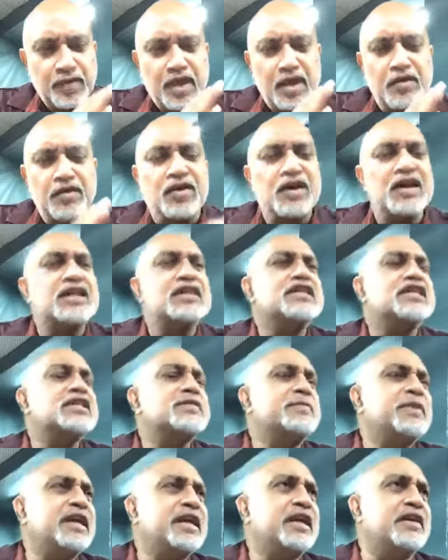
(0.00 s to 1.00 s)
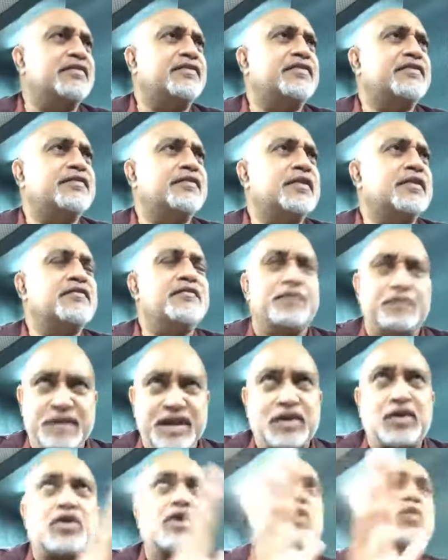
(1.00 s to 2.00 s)
religious belief,
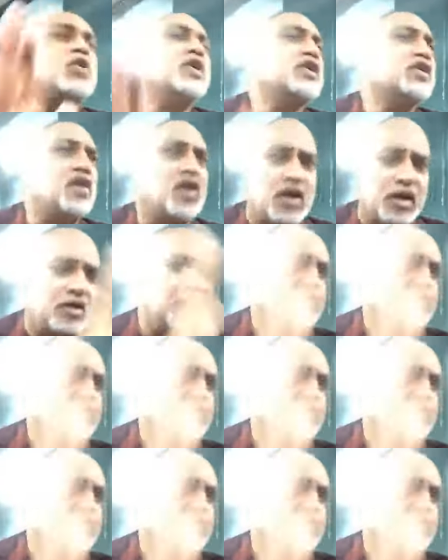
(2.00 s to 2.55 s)
take out the word God,